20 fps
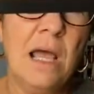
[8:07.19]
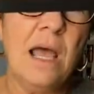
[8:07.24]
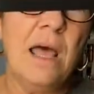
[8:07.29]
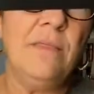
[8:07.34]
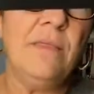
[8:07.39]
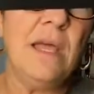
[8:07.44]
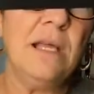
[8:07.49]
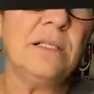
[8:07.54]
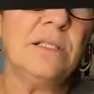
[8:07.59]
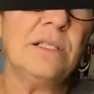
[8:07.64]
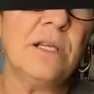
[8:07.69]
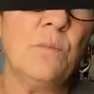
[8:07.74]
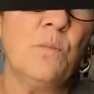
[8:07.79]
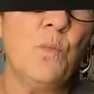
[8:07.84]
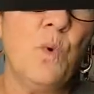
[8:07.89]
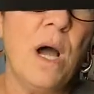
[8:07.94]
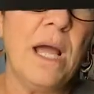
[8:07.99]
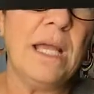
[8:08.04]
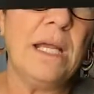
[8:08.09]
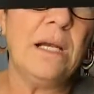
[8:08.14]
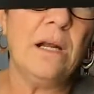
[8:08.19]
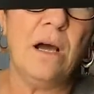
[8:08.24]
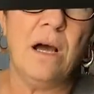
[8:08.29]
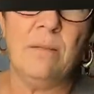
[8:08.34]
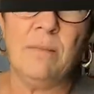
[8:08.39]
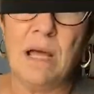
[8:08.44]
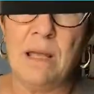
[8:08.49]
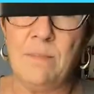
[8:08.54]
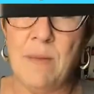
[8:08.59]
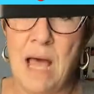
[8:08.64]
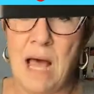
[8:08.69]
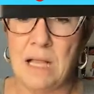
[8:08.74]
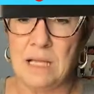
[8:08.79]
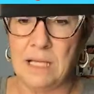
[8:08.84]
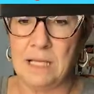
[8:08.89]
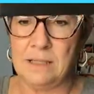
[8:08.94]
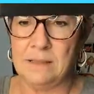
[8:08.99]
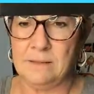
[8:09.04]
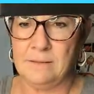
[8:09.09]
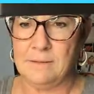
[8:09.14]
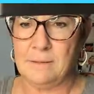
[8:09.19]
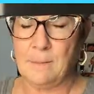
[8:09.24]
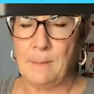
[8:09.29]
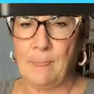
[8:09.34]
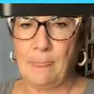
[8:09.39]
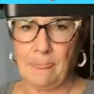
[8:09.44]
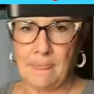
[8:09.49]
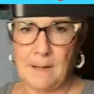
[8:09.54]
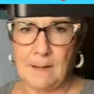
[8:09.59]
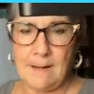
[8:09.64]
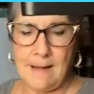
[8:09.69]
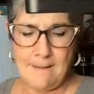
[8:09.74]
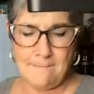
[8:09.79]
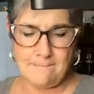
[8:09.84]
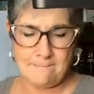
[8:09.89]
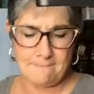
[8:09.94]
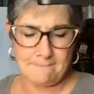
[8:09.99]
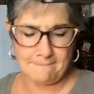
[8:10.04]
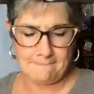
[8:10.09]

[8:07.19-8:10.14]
and then some white on my palette. All right.